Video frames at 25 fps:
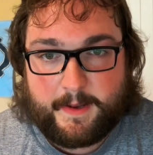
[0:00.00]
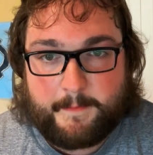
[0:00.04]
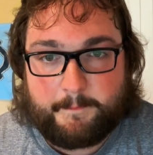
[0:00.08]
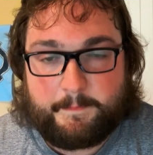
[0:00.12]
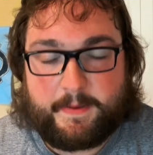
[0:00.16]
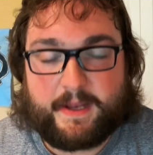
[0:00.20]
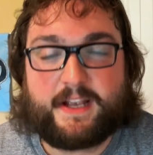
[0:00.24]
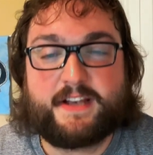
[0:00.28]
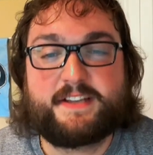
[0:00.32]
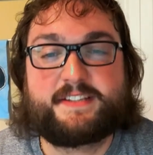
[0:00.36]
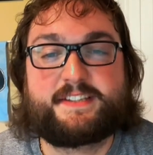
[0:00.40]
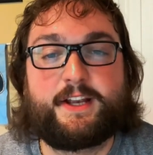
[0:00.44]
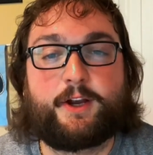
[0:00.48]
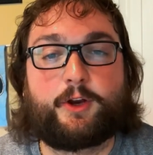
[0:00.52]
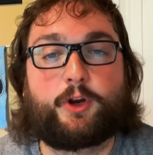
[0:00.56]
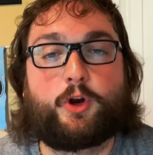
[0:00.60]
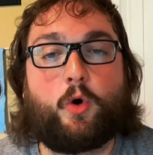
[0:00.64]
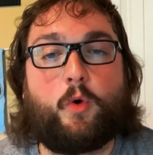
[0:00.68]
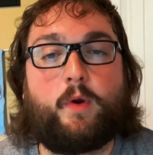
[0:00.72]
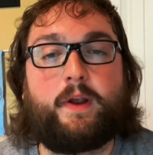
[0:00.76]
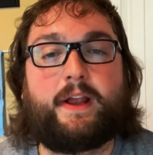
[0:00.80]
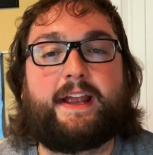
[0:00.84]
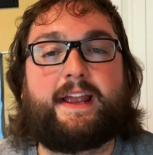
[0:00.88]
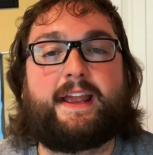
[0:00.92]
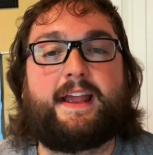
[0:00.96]
because they're
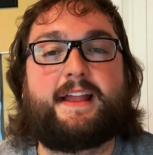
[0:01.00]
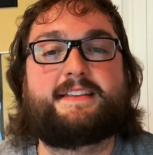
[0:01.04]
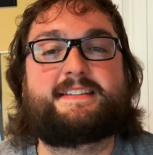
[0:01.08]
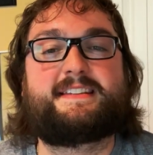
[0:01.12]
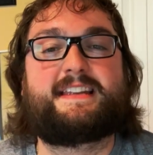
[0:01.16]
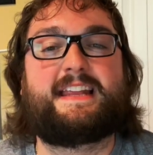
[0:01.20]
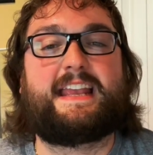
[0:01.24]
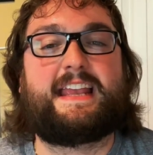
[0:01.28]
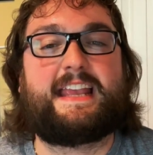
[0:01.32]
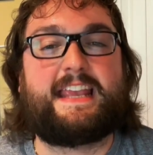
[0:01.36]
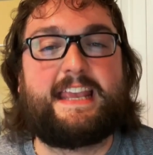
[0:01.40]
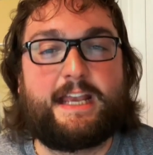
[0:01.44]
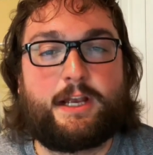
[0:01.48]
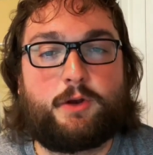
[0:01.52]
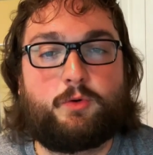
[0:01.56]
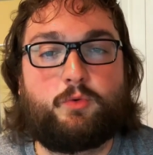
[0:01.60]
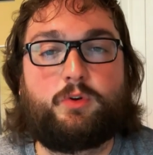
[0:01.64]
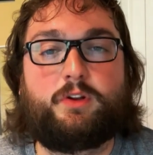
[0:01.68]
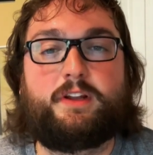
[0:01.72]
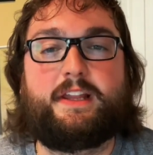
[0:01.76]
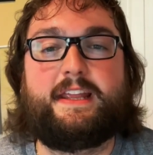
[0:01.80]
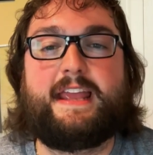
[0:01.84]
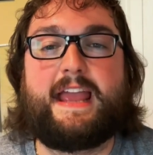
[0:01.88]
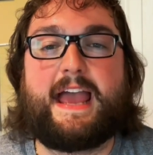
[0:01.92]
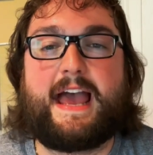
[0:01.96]
going against
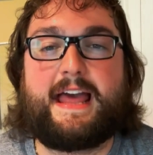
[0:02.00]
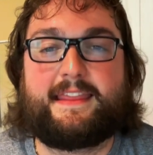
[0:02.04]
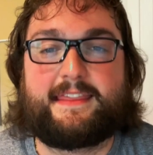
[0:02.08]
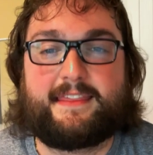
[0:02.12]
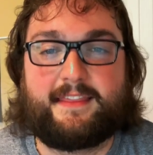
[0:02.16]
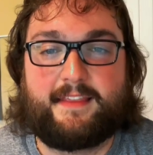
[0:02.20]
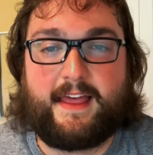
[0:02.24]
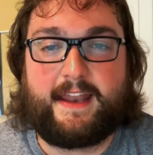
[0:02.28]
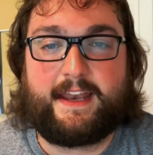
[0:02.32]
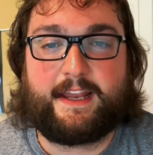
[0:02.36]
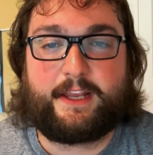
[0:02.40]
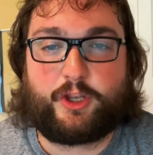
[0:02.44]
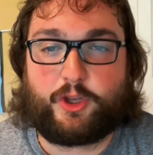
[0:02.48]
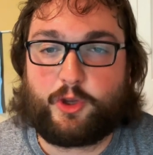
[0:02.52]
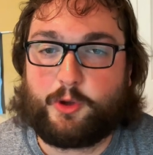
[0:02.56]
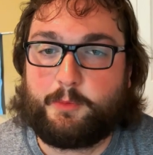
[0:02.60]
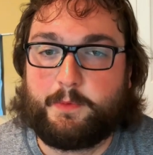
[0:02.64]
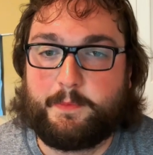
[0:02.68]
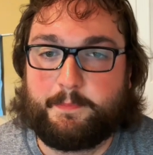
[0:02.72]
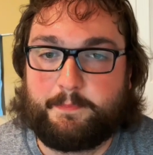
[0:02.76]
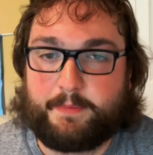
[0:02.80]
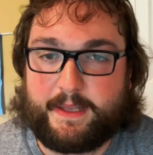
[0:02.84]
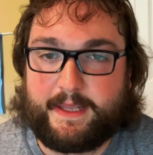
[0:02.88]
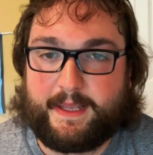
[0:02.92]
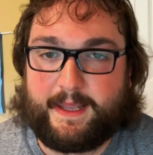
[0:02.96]
equally athletic
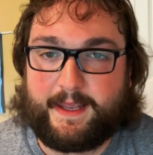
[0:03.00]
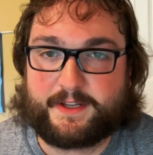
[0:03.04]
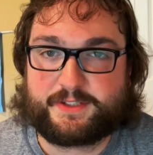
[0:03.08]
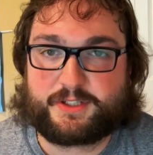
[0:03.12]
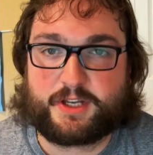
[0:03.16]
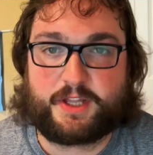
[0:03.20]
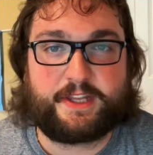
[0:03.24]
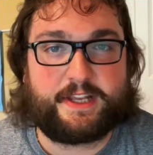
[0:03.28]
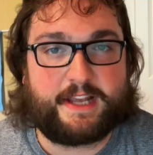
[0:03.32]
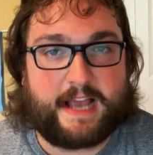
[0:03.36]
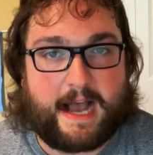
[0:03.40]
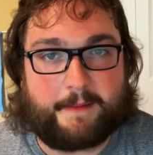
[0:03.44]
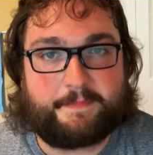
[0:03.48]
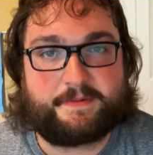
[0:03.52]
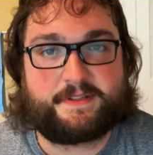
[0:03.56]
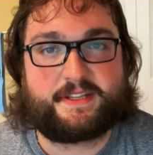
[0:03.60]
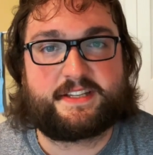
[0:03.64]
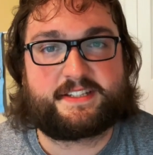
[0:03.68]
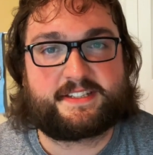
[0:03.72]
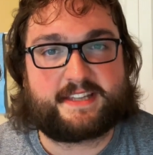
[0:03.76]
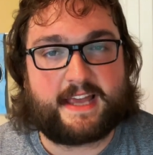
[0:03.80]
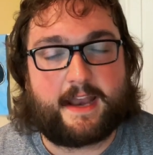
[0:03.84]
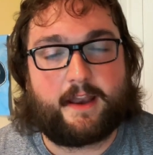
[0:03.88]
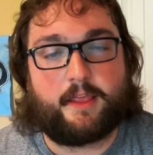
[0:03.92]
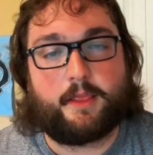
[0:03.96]
human beings on the opposite
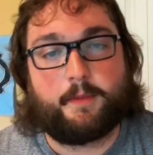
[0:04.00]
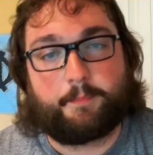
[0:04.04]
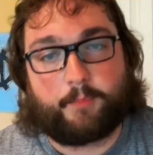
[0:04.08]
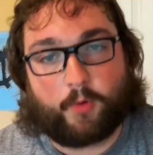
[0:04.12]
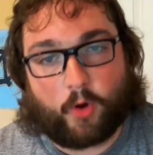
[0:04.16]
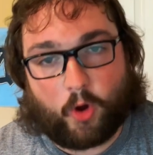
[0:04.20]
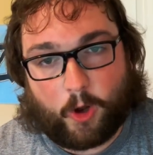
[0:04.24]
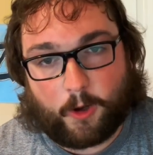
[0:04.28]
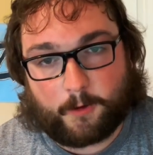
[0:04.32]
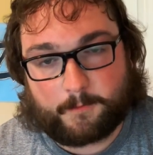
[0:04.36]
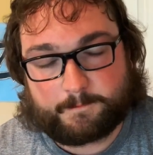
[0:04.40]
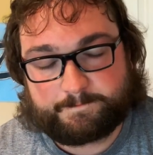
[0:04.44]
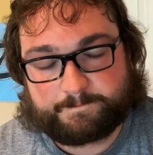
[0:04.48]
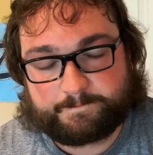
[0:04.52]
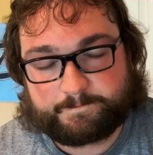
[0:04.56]
side of the ball.